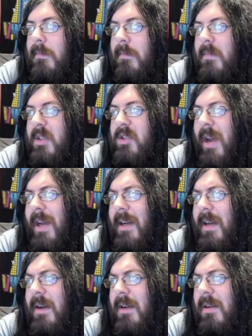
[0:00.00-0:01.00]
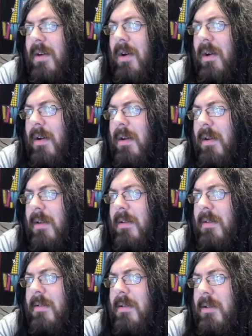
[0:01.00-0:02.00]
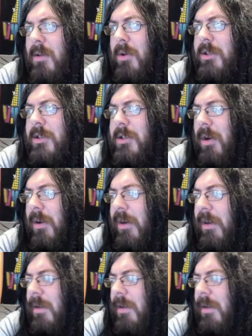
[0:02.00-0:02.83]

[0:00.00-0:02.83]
Dragonair card, gorgeous card.